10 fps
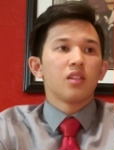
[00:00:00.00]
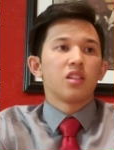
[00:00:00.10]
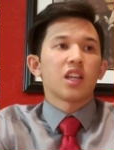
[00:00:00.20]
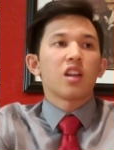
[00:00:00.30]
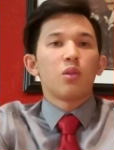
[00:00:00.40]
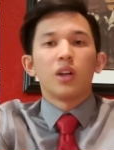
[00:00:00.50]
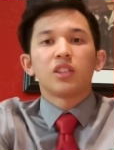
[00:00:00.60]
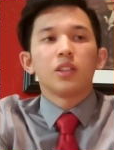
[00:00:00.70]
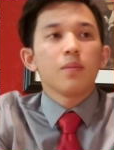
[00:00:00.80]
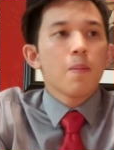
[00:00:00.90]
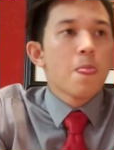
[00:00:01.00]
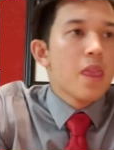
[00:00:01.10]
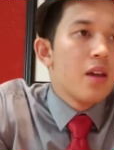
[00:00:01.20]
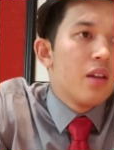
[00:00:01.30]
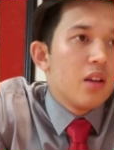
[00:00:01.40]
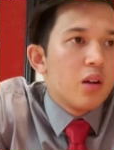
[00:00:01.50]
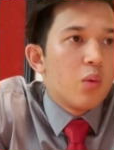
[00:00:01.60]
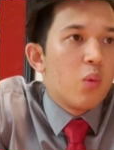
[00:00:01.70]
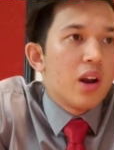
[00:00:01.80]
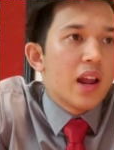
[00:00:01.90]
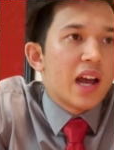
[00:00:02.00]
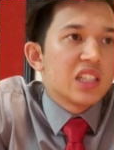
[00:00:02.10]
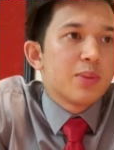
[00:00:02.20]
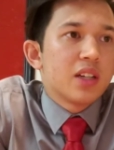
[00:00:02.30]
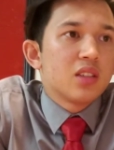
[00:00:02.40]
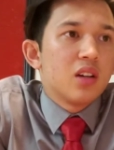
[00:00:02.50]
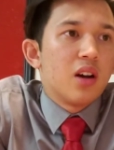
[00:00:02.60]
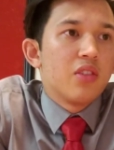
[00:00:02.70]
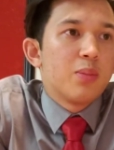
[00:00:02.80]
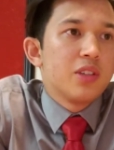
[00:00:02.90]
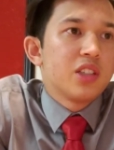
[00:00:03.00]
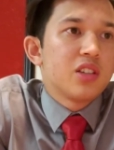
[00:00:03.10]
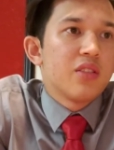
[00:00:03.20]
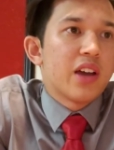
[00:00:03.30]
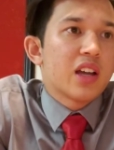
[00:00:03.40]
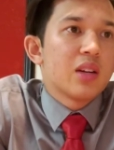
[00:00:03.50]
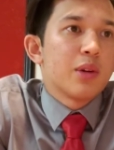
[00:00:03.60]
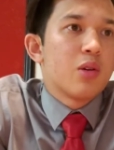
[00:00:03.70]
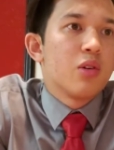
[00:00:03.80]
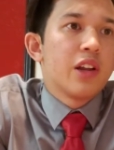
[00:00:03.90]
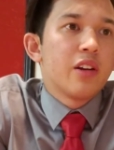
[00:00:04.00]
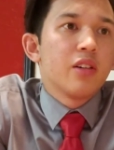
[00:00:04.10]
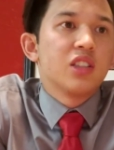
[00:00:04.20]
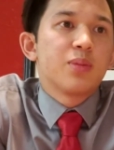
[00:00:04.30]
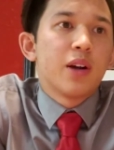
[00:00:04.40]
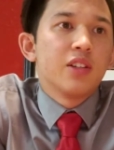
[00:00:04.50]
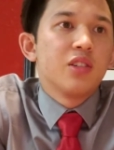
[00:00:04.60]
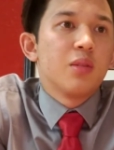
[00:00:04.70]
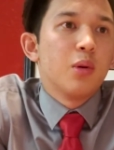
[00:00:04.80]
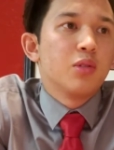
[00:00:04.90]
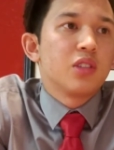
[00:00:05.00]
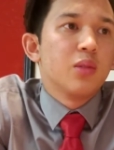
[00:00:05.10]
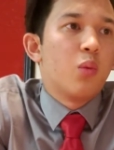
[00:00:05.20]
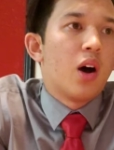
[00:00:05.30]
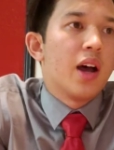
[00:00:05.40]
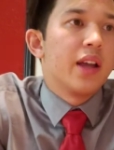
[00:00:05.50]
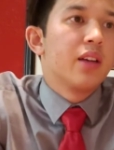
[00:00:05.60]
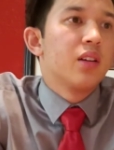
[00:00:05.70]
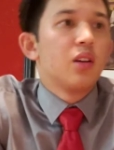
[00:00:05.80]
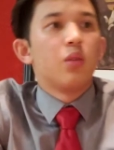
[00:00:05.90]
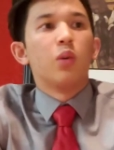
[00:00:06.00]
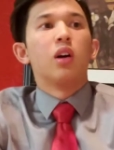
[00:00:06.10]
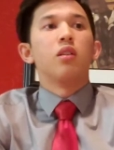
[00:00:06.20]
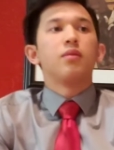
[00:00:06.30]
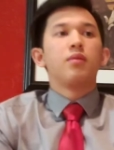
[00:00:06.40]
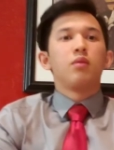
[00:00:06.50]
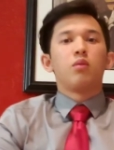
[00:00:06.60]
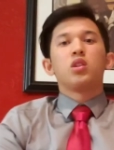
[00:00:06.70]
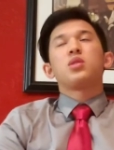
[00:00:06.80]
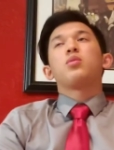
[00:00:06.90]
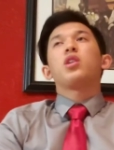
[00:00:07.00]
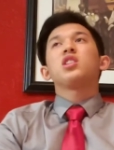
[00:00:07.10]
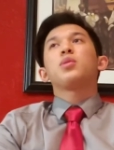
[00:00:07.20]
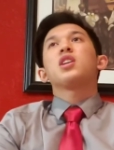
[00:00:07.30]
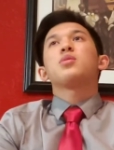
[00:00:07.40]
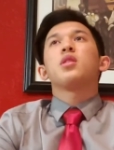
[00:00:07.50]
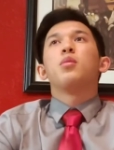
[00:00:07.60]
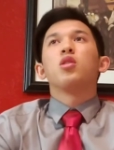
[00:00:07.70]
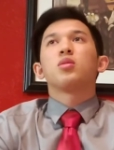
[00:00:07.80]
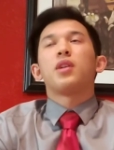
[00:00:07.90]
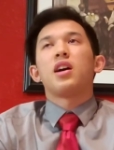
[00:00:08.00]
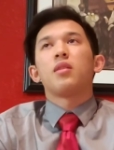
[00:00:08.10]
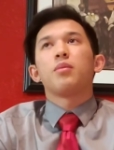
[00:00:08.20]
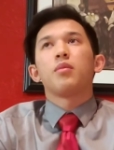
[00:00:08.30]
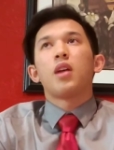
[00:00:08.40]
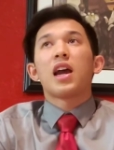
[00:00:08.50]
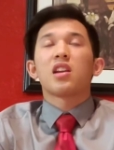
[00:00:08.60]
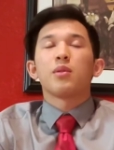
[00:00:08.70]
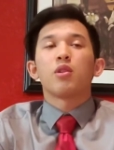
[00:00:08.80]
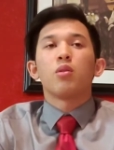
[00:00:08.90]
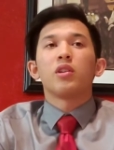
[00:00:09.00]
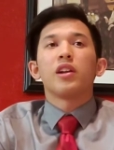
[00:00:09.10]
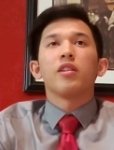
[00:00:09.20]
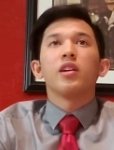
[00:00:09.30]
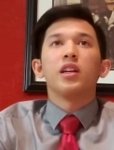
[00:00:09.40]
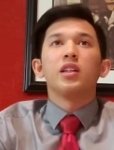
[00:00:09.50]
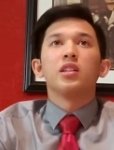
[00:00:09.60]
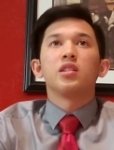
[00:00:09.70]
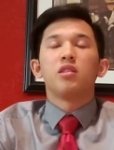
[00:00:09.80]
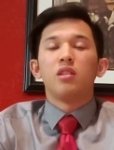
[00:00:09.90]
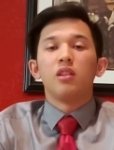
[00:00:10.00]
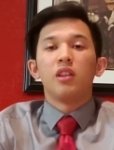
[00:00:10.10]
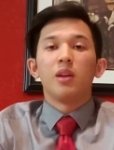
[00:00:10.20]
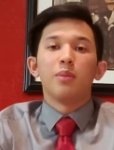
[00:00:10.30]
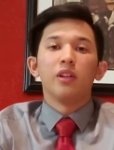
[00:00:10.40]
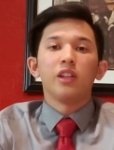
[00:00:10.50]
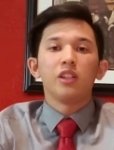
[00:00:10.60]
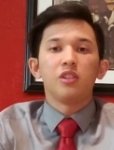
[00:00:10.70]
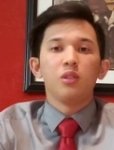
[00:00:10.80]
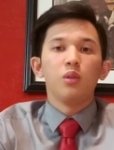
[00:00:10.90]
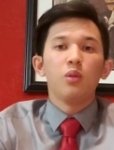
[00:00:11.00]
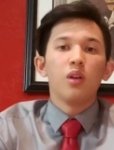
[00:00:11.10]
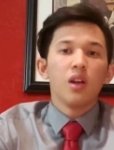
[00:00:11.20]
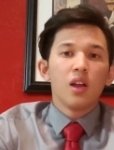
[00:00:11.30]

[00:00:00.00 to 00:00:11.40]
The second question, what aspect of the position of academic coordinator inspires you the most and why? Well, what inspires me the most about academic coordinator is the ability to